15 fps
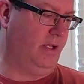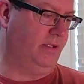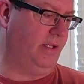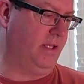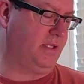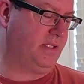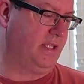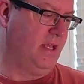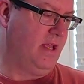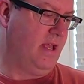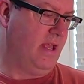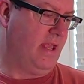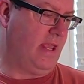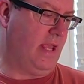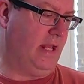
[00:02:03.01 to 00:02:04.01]
on this,
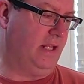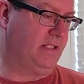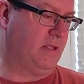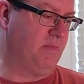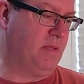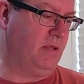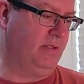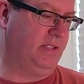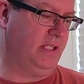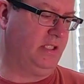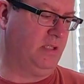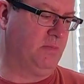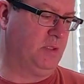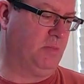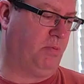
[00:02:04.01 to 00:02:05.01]
and it's immune
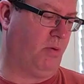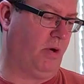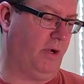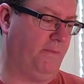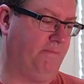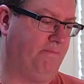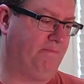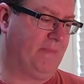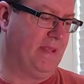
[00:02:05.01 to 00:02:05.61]
system support.